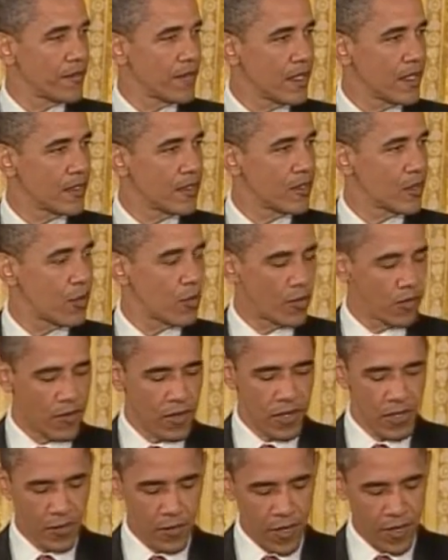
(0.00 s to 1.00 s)
And so we're
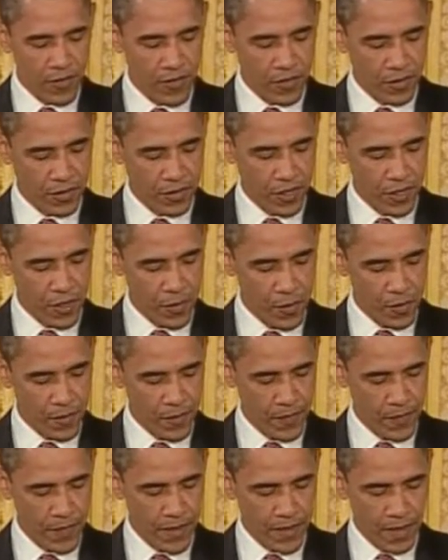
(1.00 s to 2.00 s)
very grateful to you.
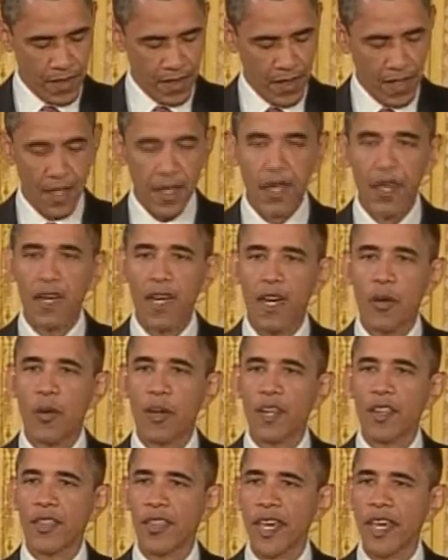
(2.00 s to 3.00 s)
I
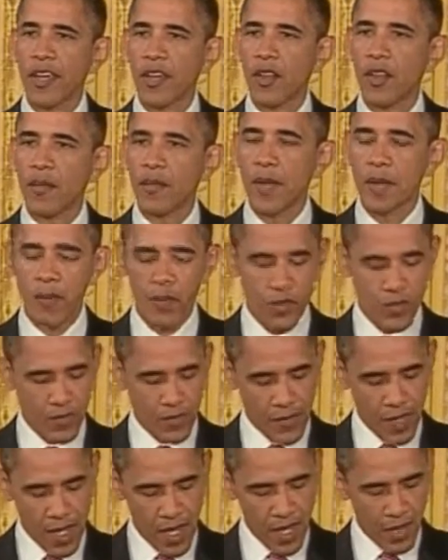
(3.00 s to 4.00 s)
want to thank all the members
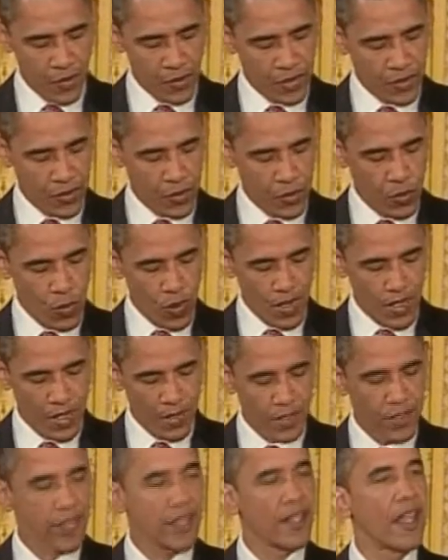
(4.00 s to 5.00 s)
of Congress who are
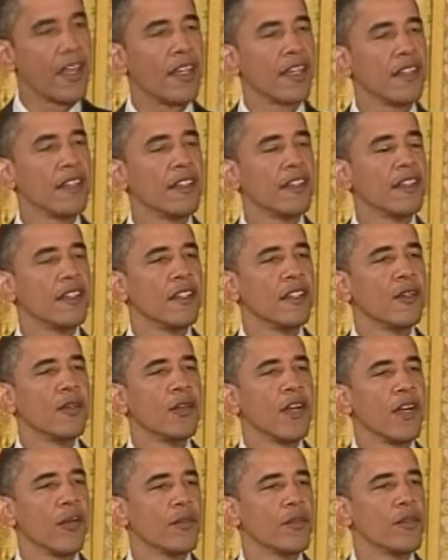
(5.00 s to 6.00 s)
here today, who
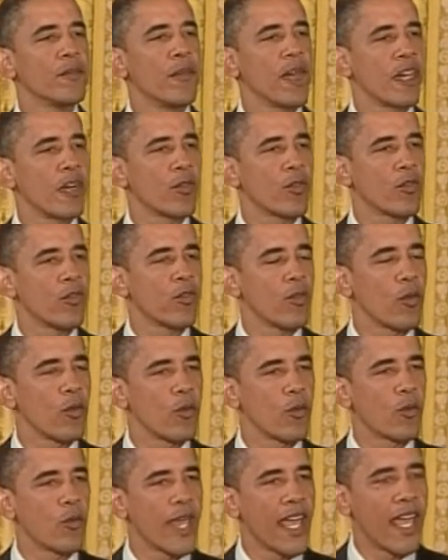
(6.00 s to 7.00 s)
helped to make
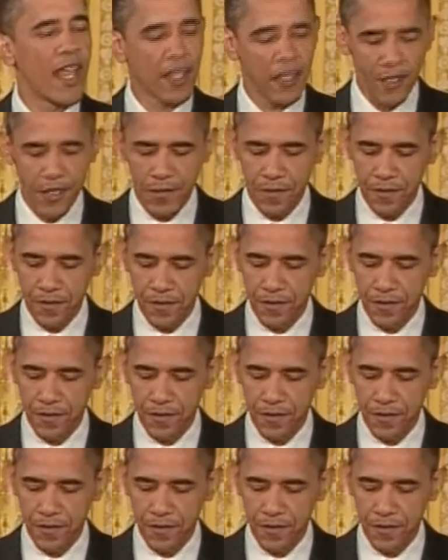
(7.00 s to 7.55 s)
reform a reality.